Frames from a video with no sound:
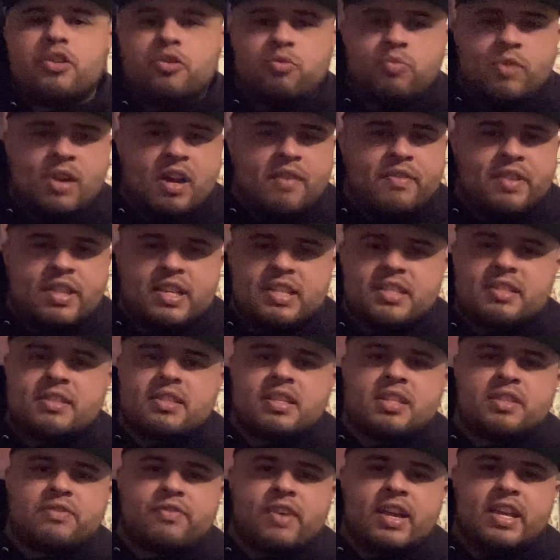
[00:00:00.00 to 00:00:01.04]
whenever this
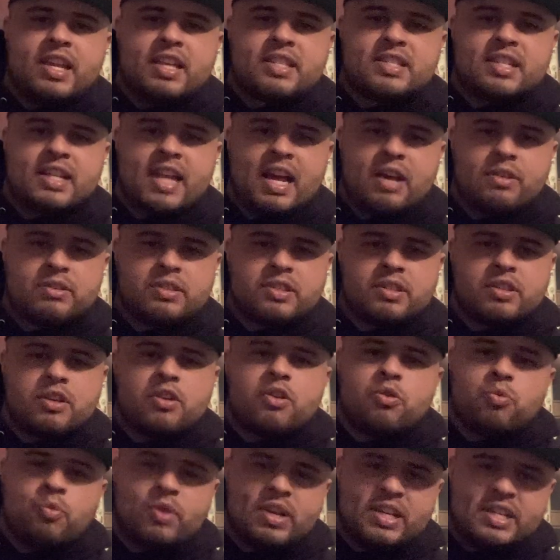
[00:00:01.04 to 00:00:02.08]
fight gets announced,
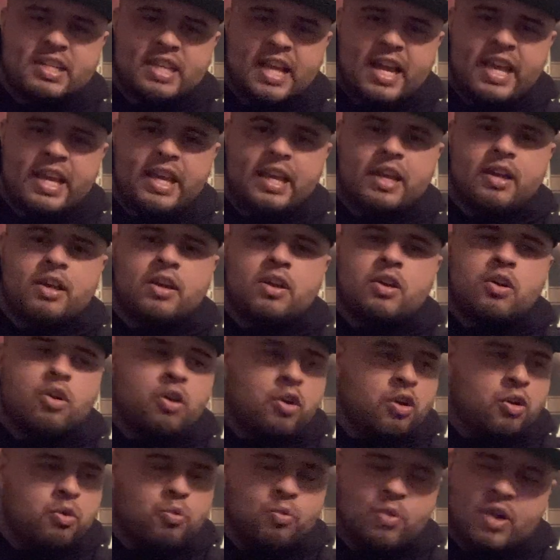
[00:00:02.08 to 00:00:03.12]
what date
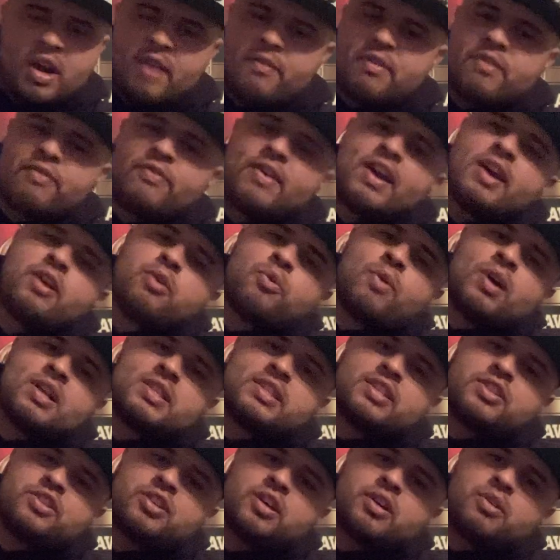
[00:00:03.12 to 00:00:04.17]
or whatever fighter
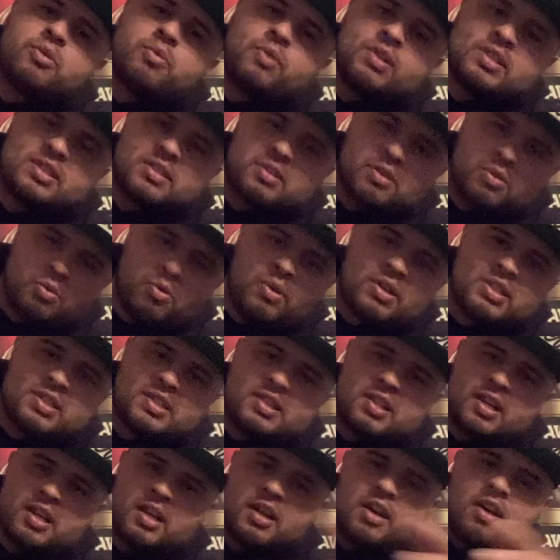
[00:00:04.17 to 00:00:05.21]
wants
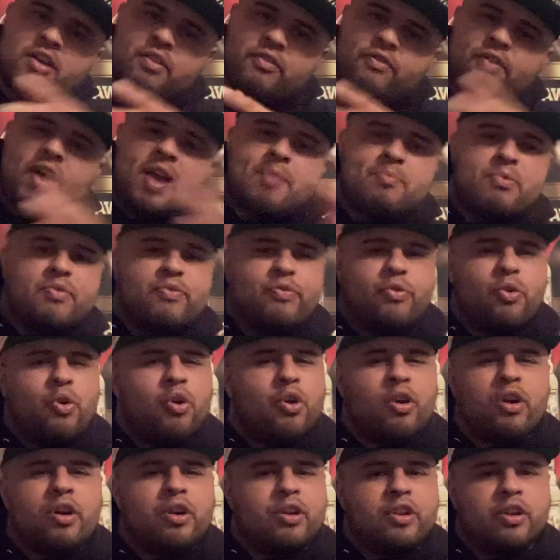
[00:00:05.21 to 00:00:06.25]
the fight
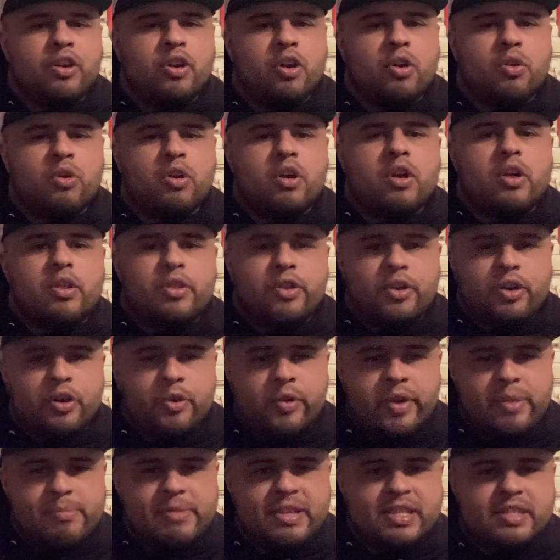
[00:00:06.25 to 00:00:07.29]
before, you know, their
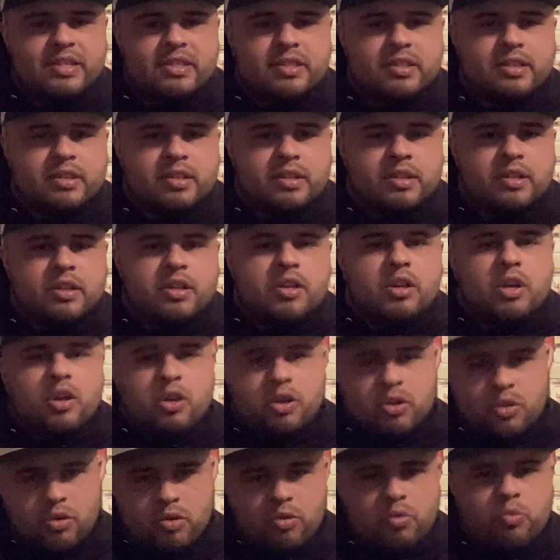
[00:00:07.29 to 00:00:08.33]
agreements,
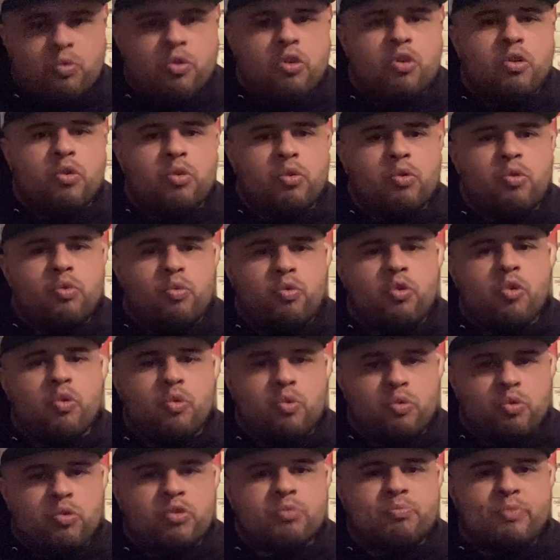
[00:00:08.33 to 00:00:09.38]

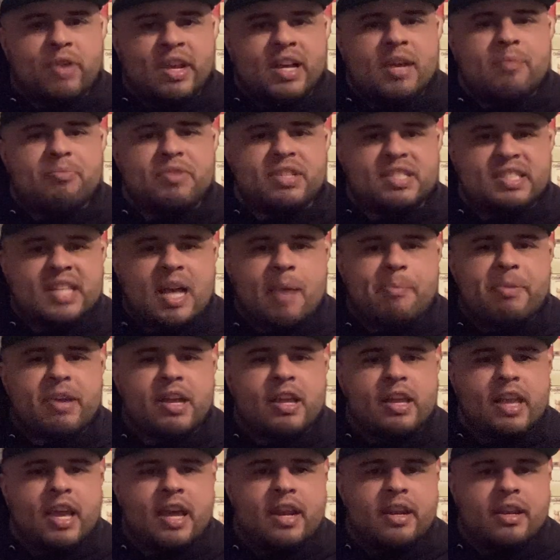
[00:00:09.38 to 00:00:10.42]
we'll bring up this topic
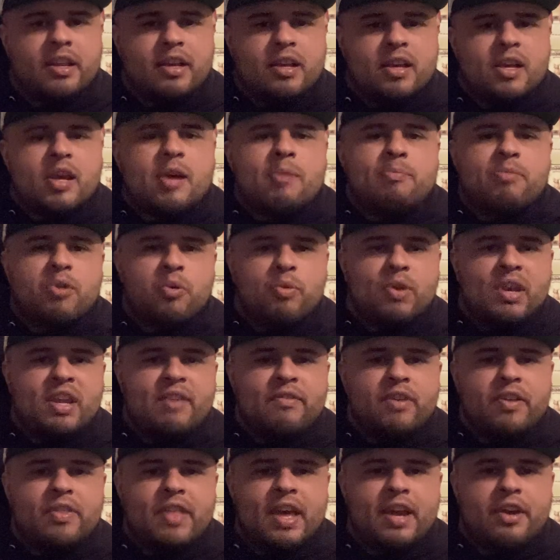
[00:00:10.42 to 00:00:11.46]
again. But we'll leave
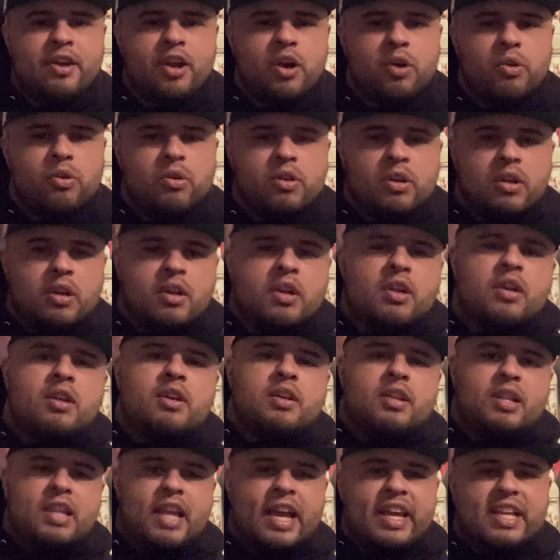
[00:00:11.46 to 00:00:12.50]
on that note.
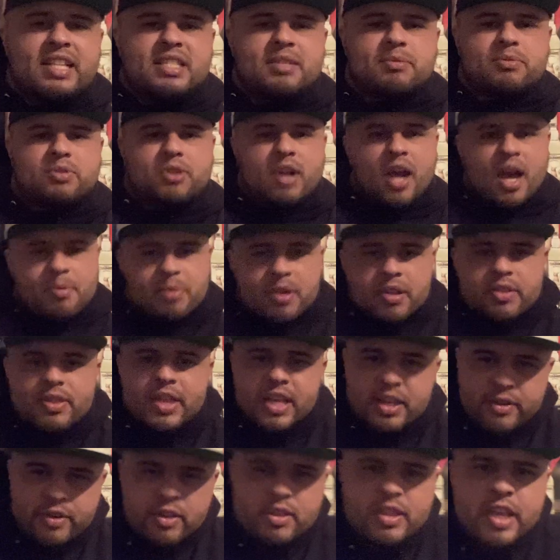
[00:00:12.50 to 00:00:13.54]
Like and subscribe.
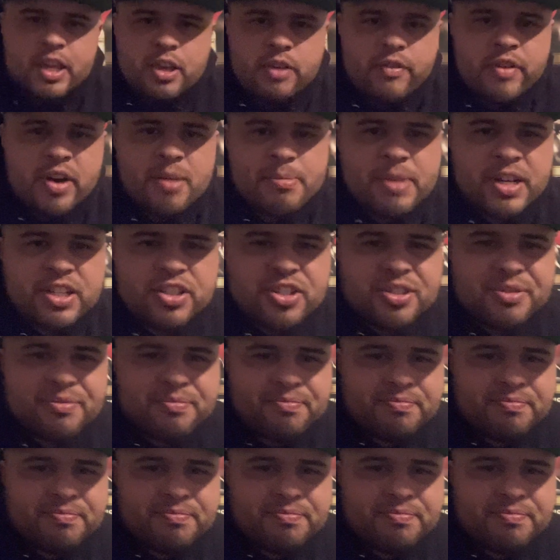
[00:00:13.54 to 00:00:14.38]
Thank you very much.